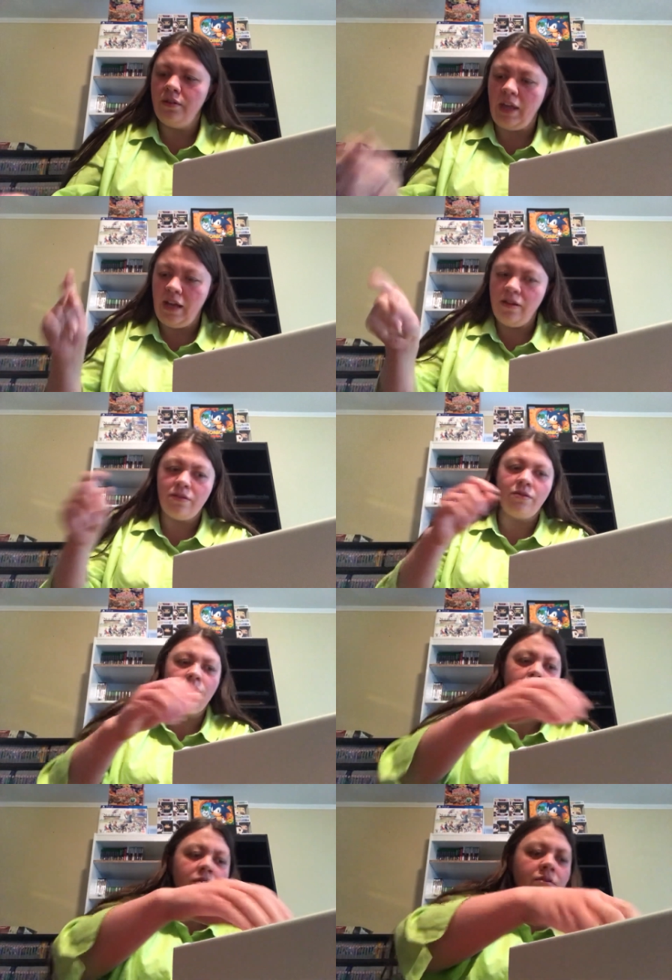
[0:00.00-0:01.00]
That is
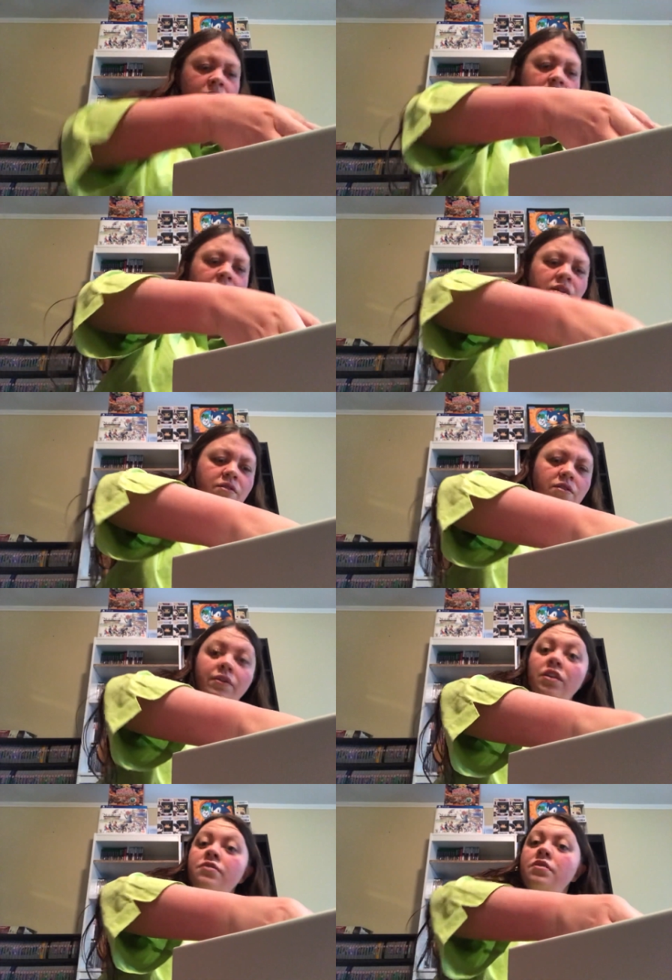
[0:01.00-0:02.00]
cool. So if
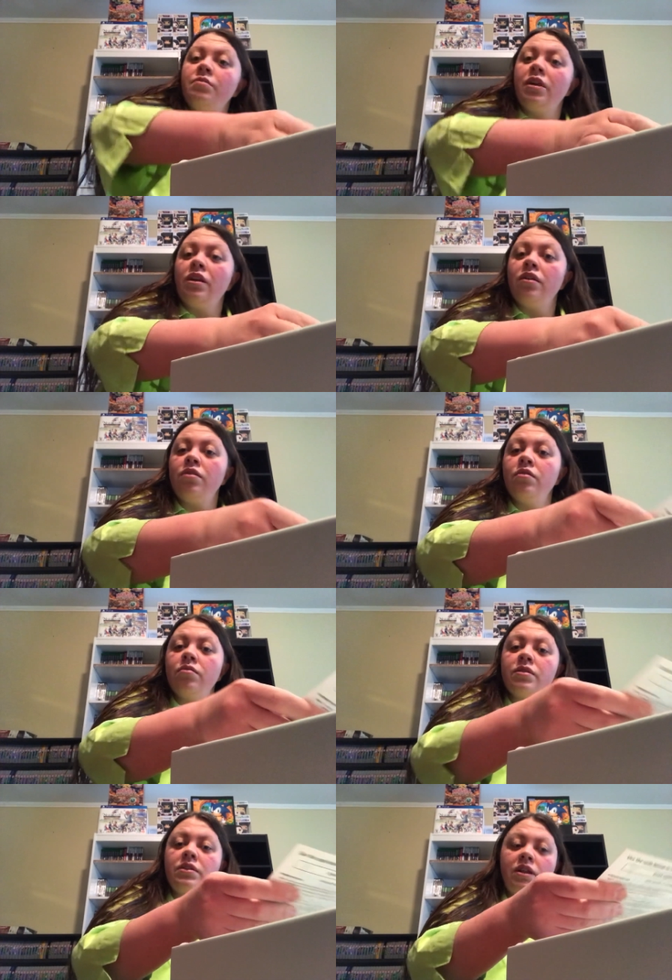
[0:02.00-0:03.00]
I know somebody
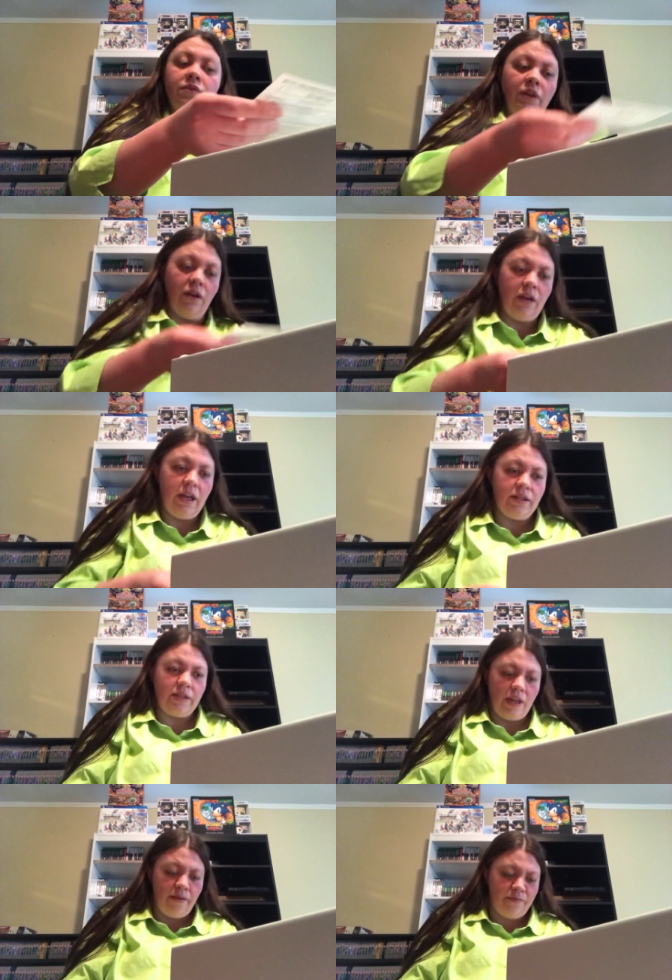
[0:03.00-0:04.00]
who wants to get a VR
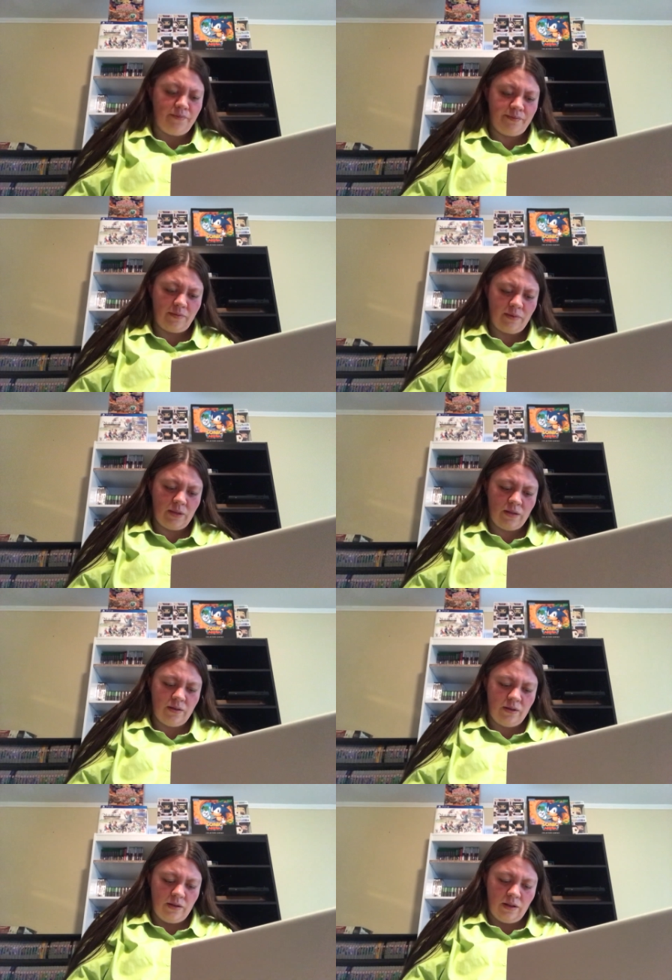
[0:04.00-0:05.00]
headset,
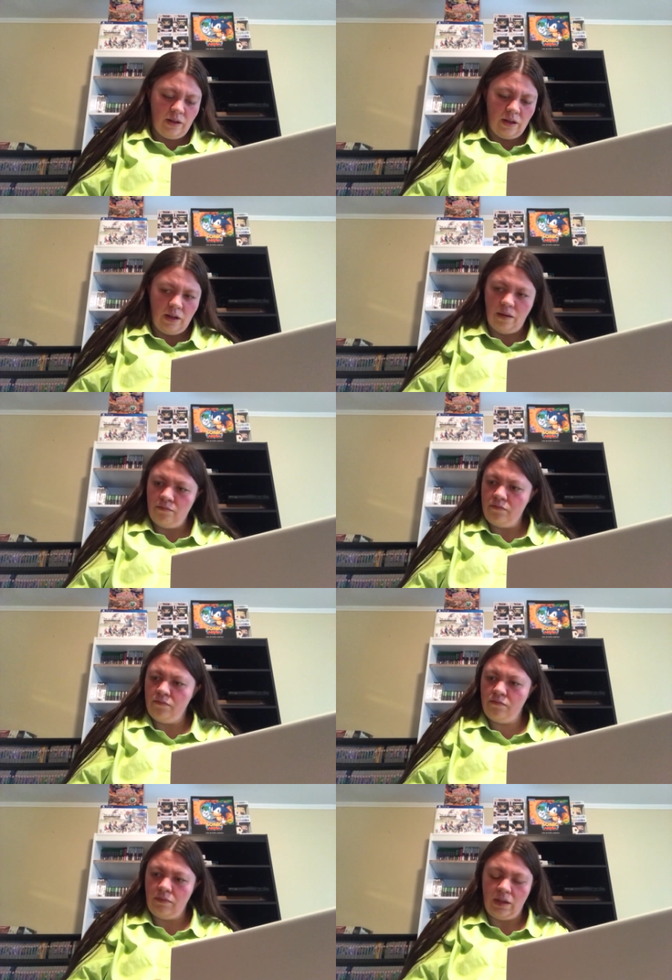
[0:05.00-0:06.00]
I
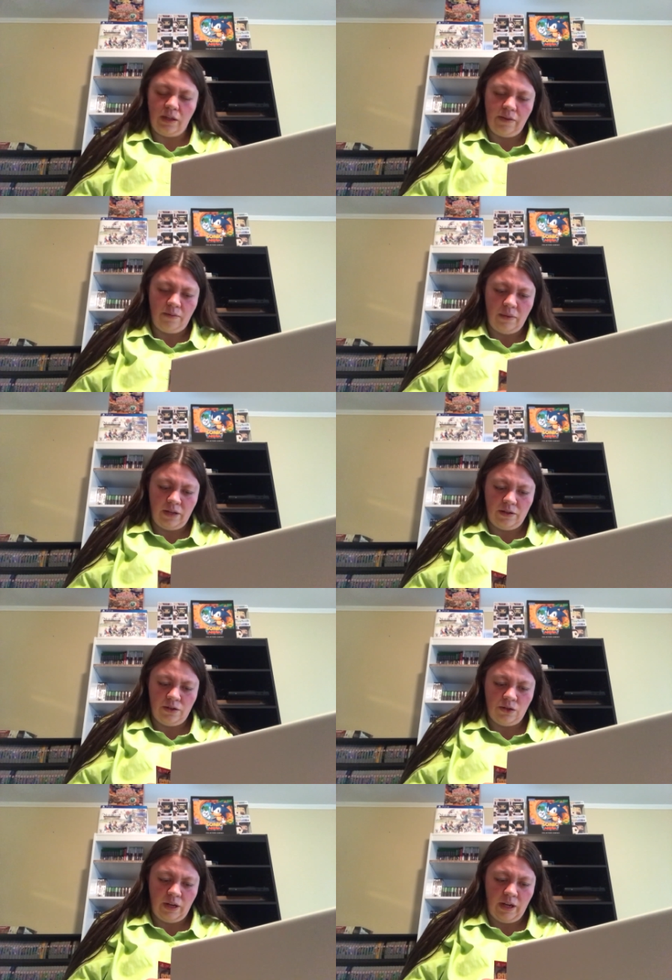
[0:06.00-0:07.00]
can give them that to
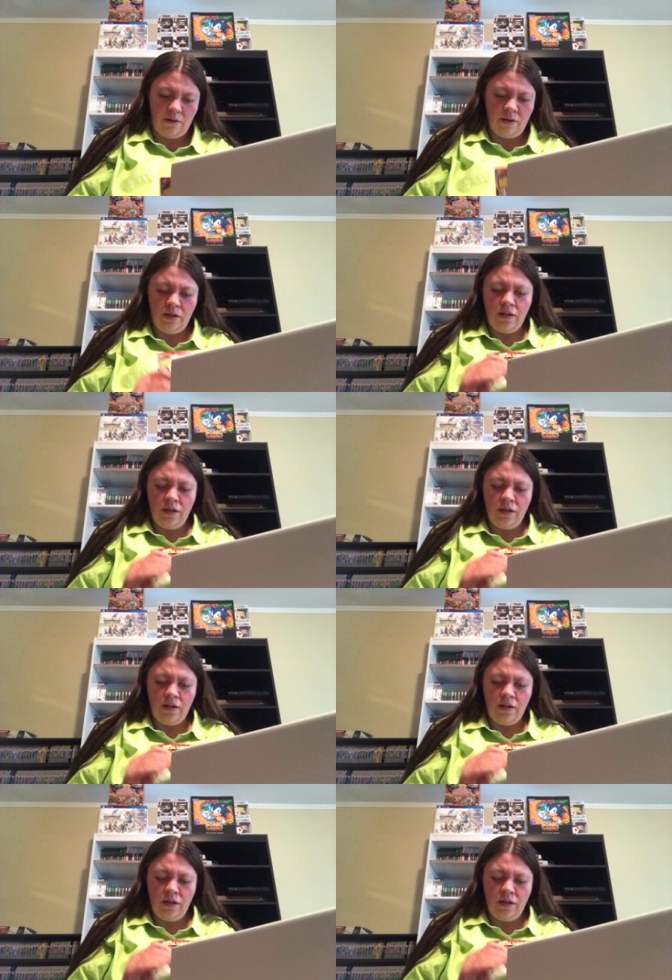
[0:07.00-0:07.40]
try out.